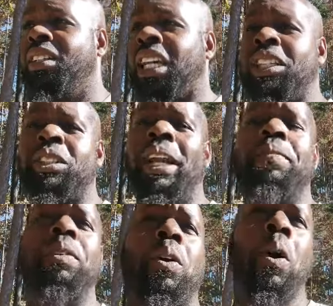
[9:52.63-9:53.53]
And it's not
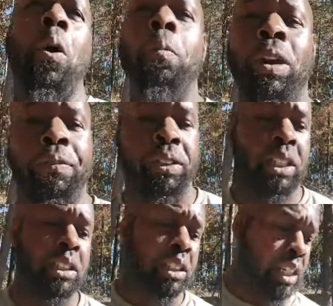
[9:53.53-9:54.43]
even they're hoping for
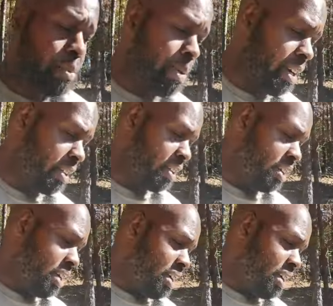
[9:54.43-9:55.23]
things to get better.